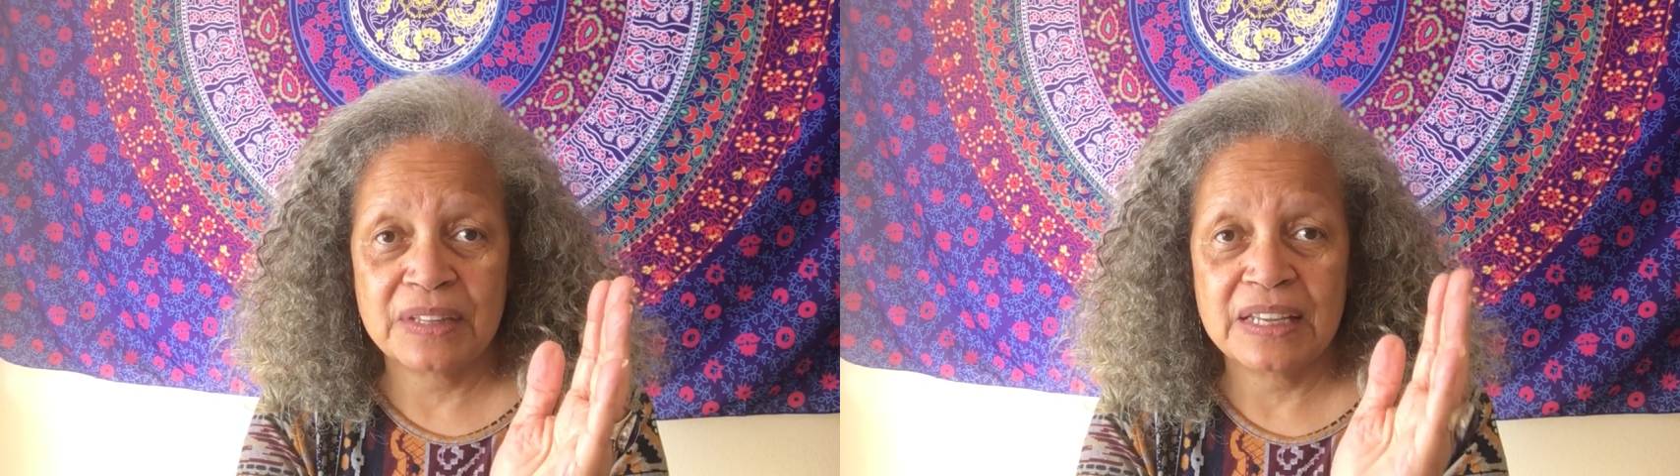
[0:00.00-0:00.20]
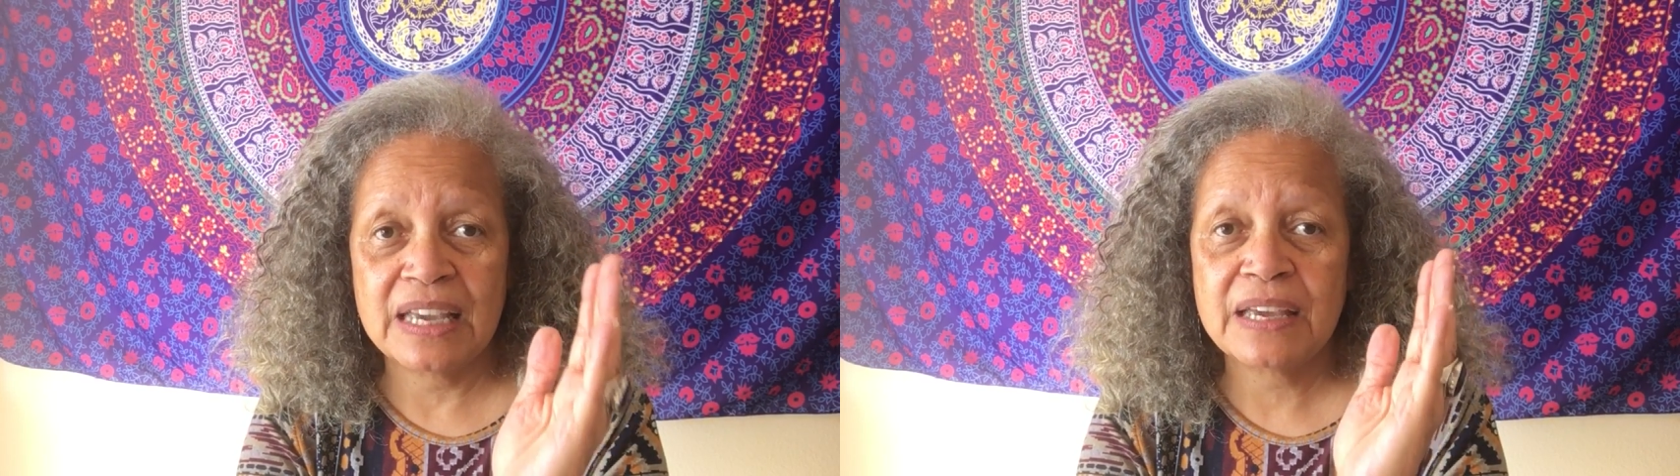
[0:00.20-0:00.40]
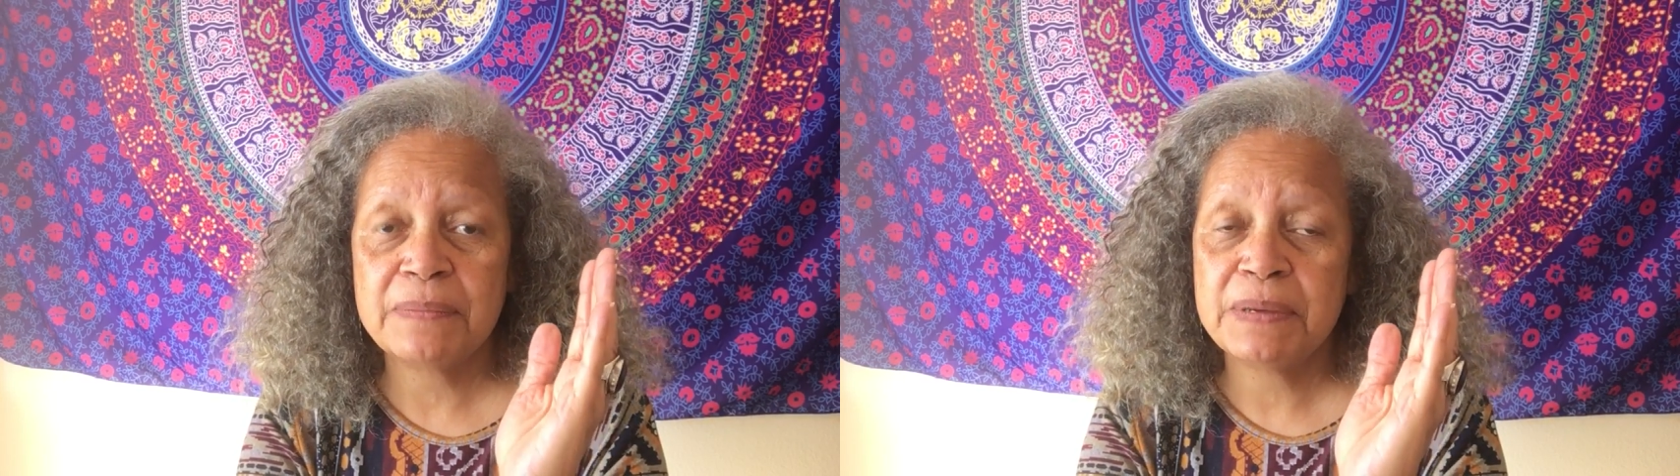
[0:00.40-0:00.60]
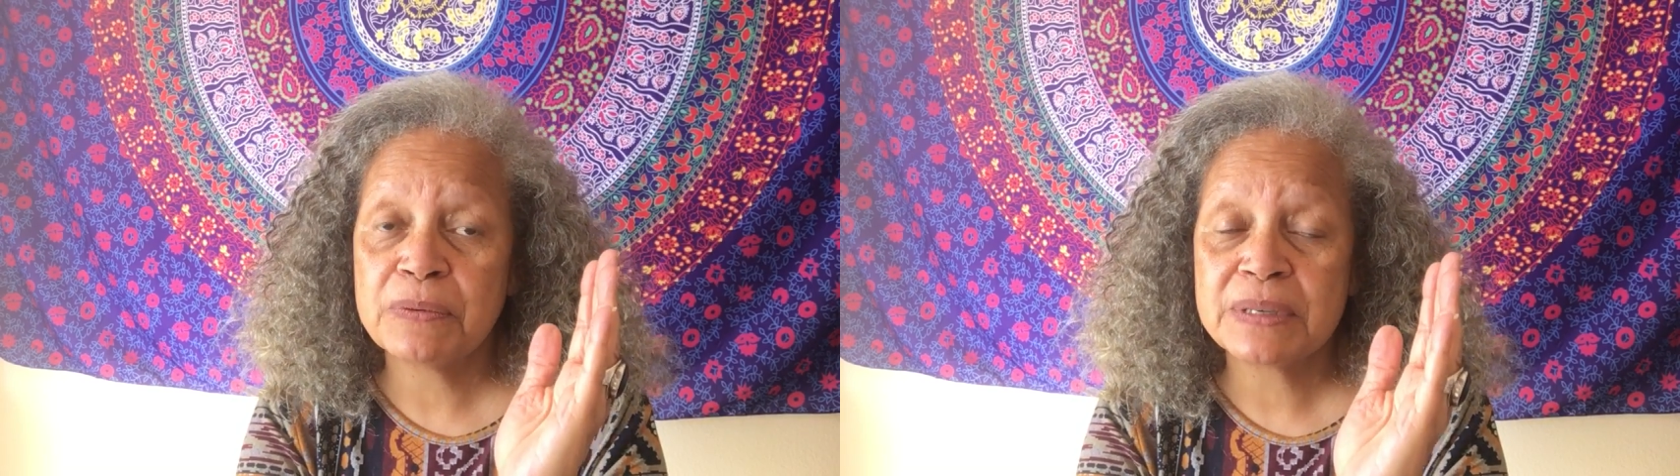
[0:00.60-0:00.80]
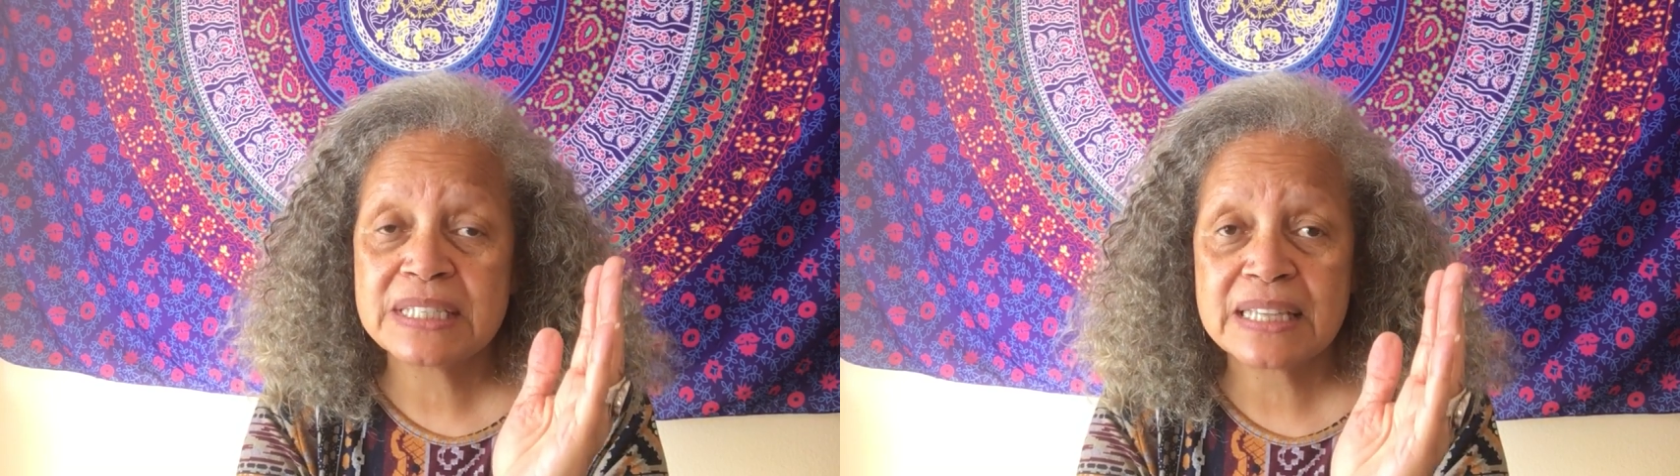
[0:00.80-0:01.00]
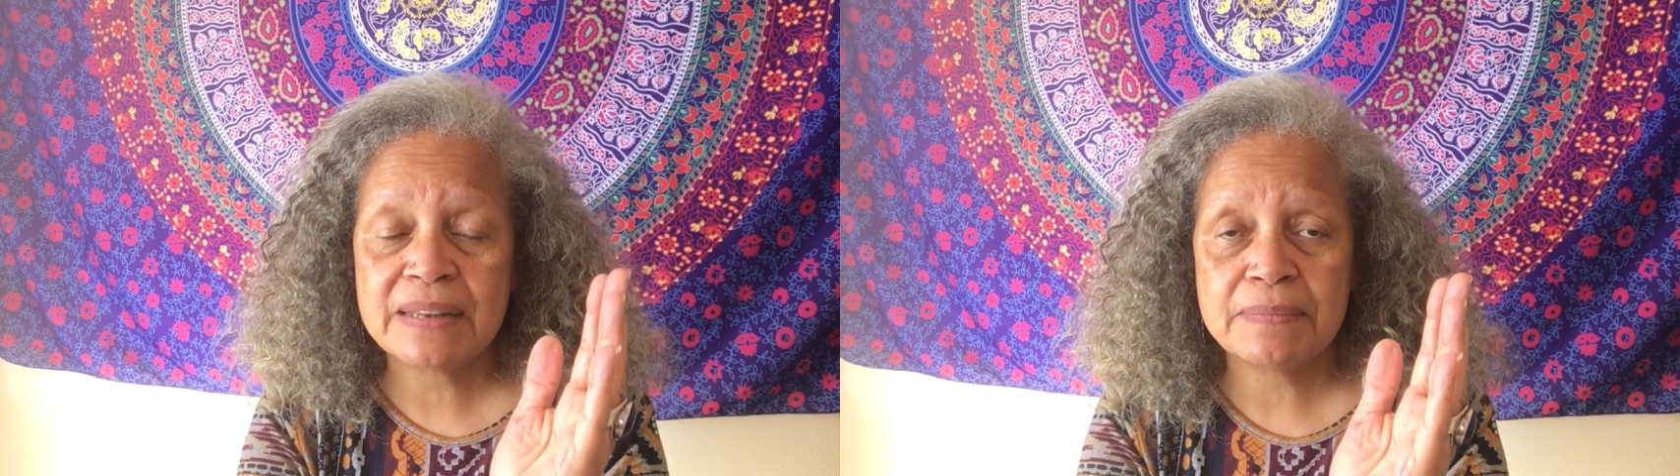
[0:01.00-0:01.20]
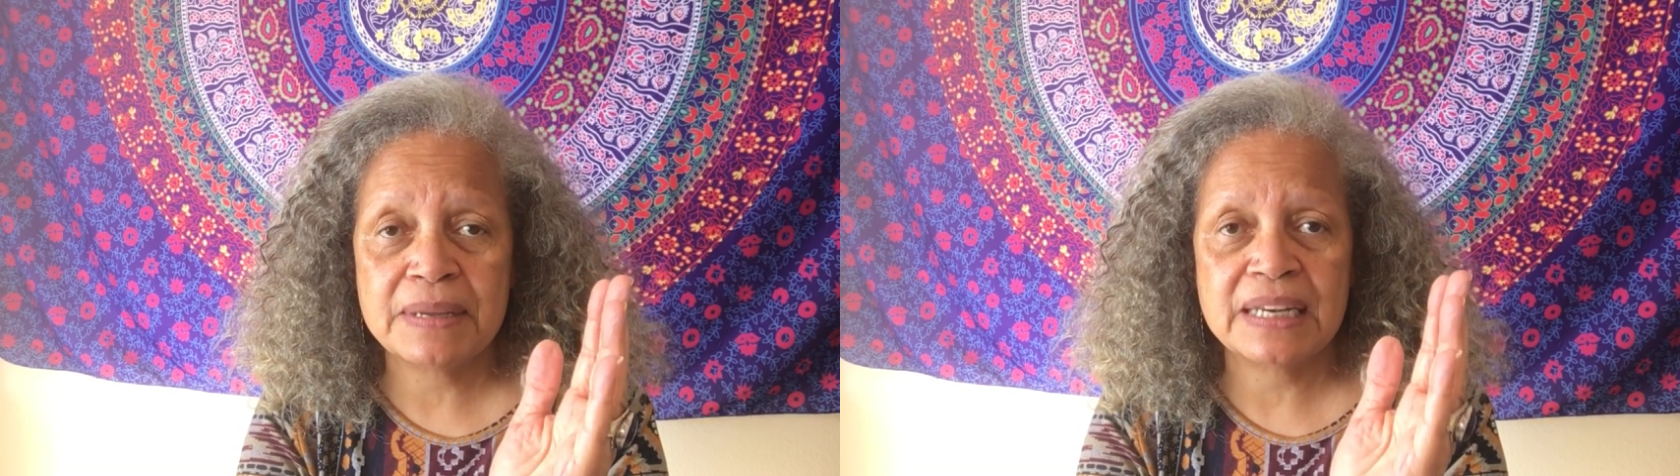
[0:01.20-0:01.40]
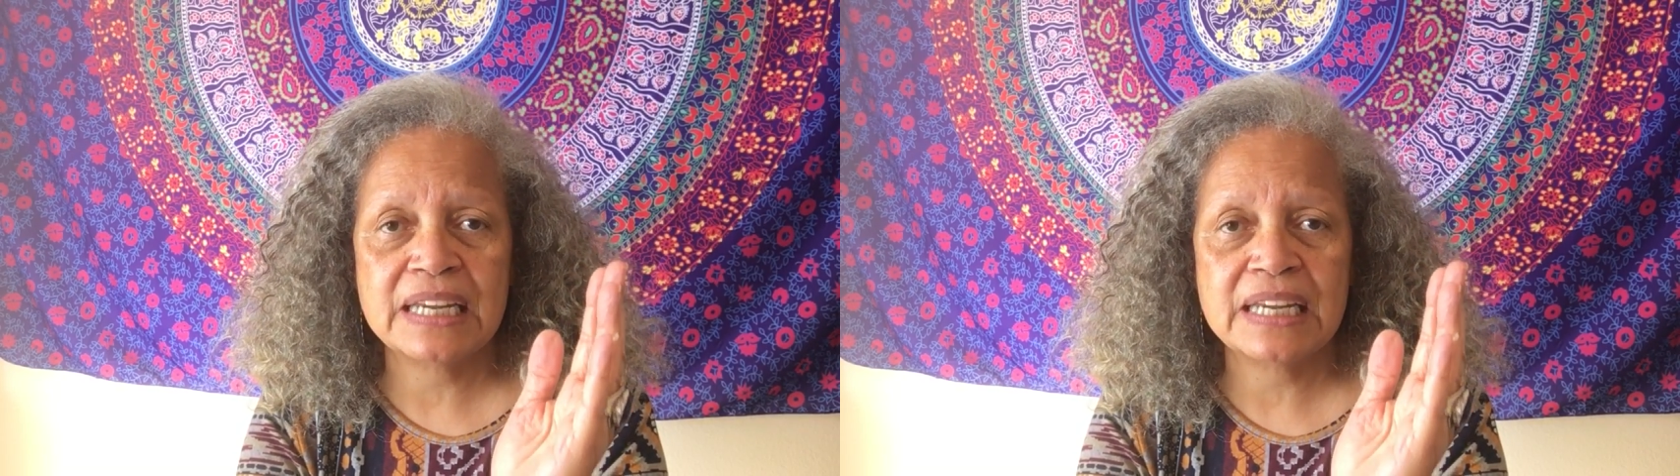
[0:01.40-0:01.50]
It could be resentment.